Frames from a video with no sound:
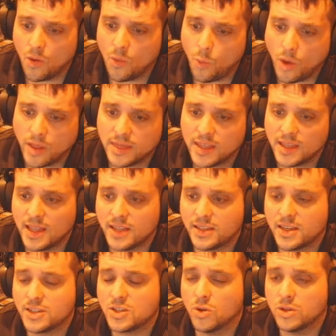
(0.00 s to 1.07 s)
one thing that
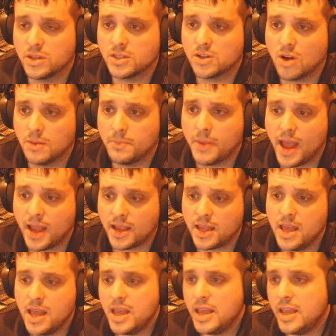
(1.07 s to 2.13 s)
does hold this card back
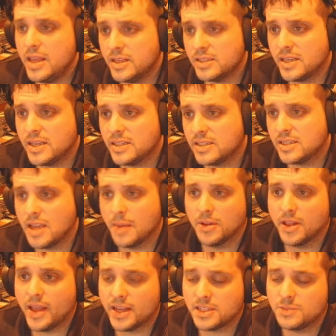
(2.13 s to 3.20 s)
is its
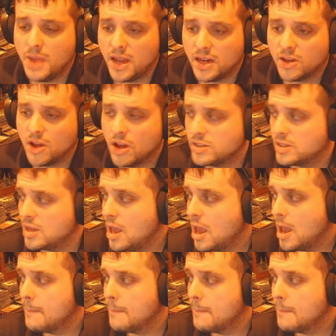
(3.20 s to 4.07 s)
X mana cost.